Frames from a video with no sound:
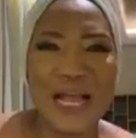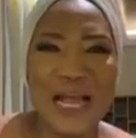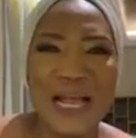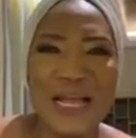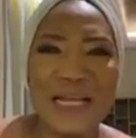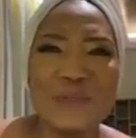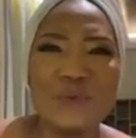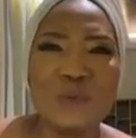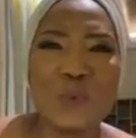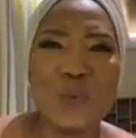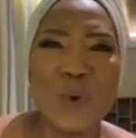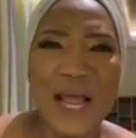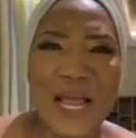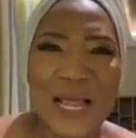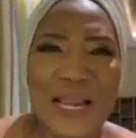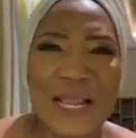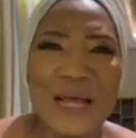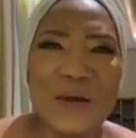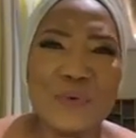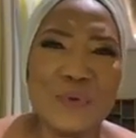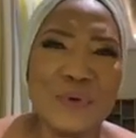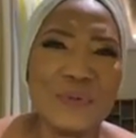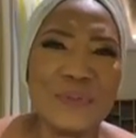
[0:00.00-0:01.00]
And
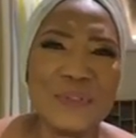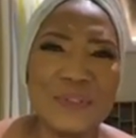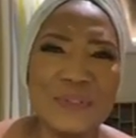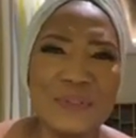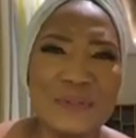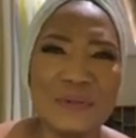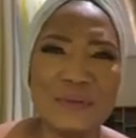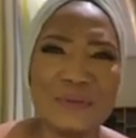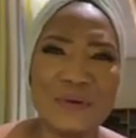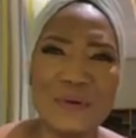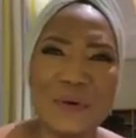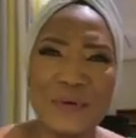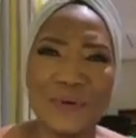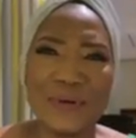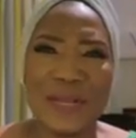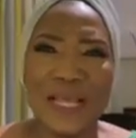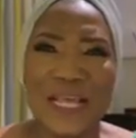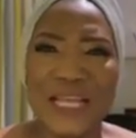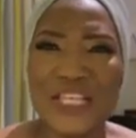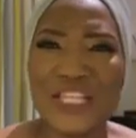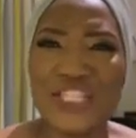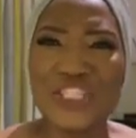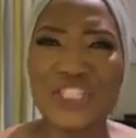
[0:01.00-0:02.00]
while I was
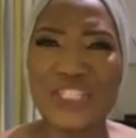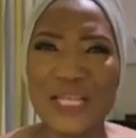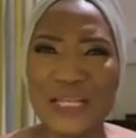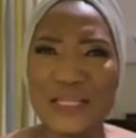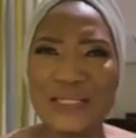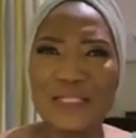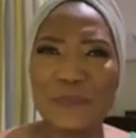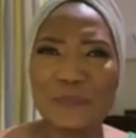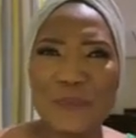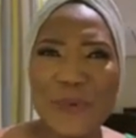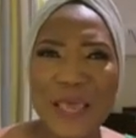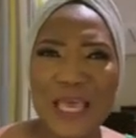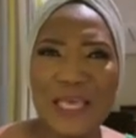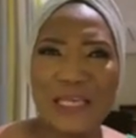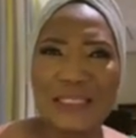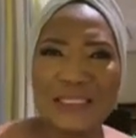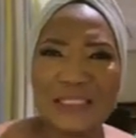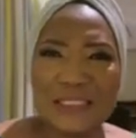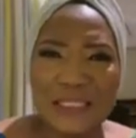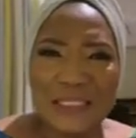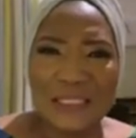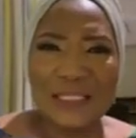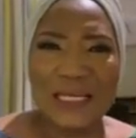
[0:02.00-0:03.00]
on NHN's
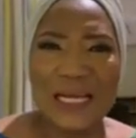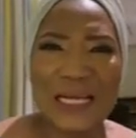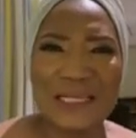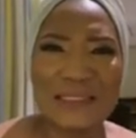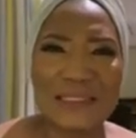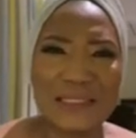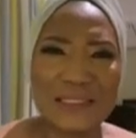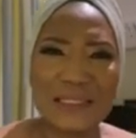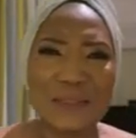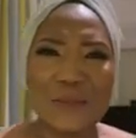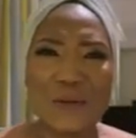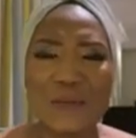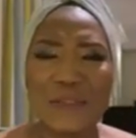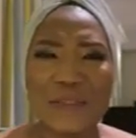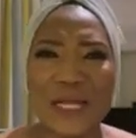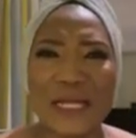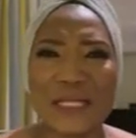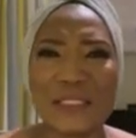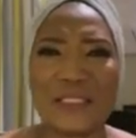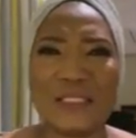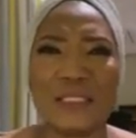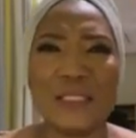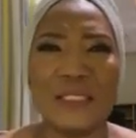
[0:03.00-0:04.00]
page, I saw
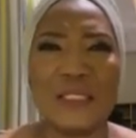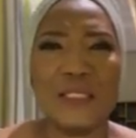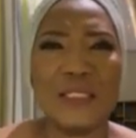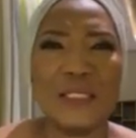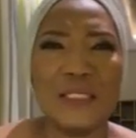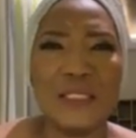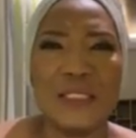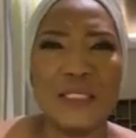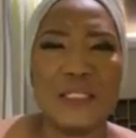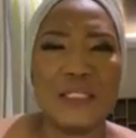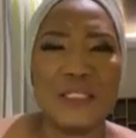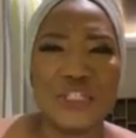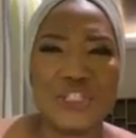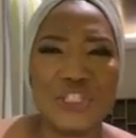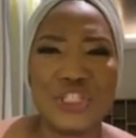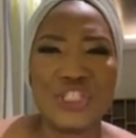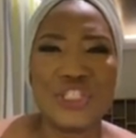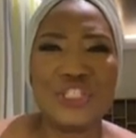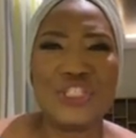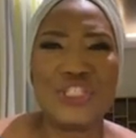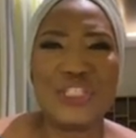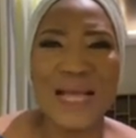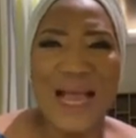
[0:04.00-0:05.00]
that
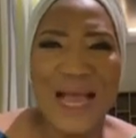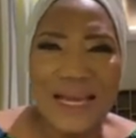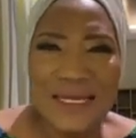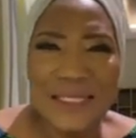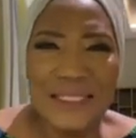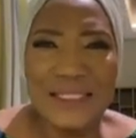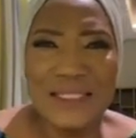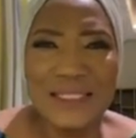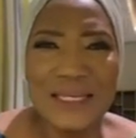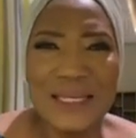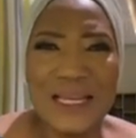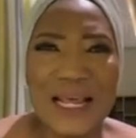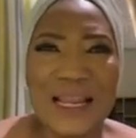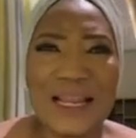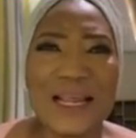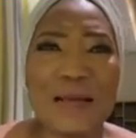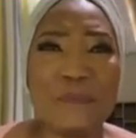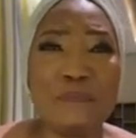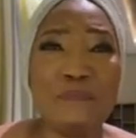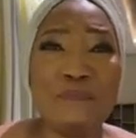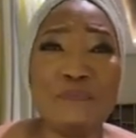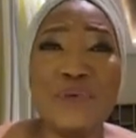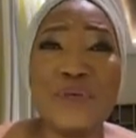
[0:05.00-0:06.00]
she died in
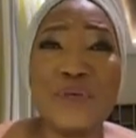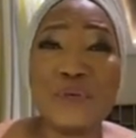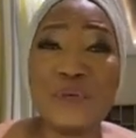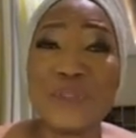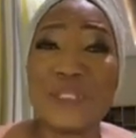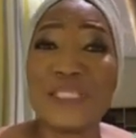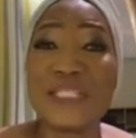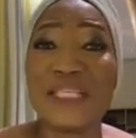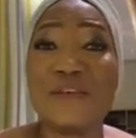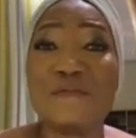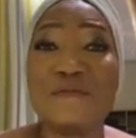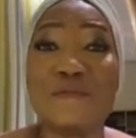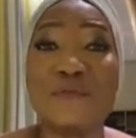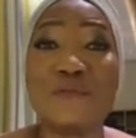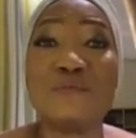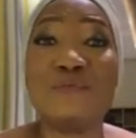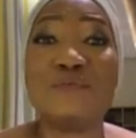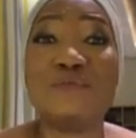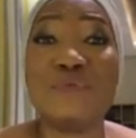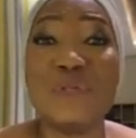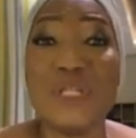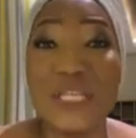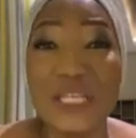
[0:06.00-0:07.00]
an
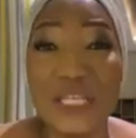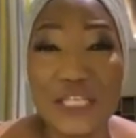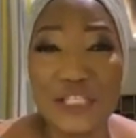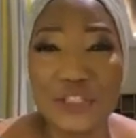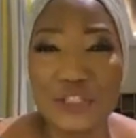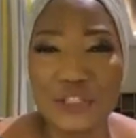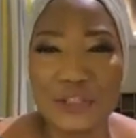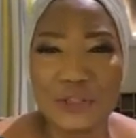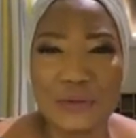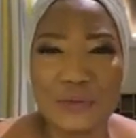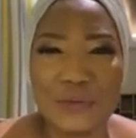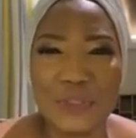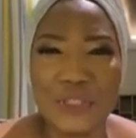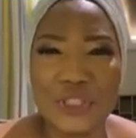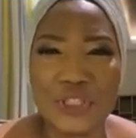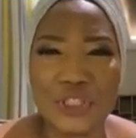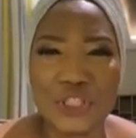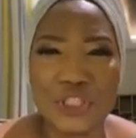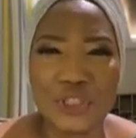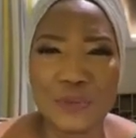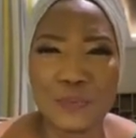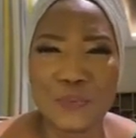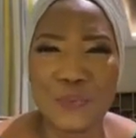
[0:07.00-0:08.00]
abusive
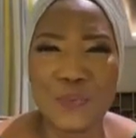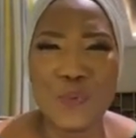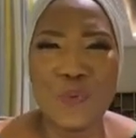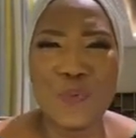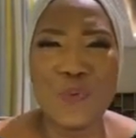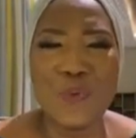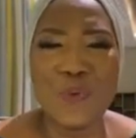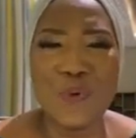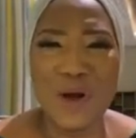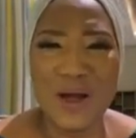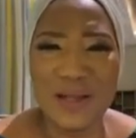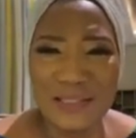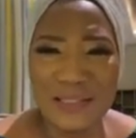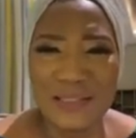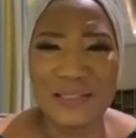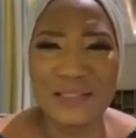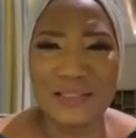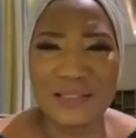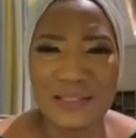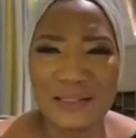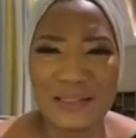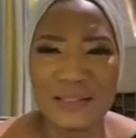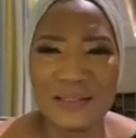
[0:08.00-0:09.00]
relationship.
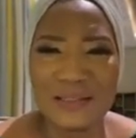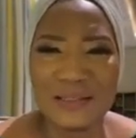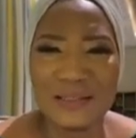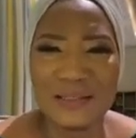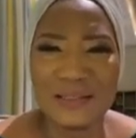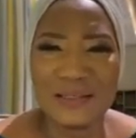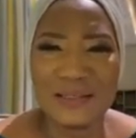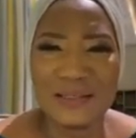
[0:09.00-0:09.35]
What?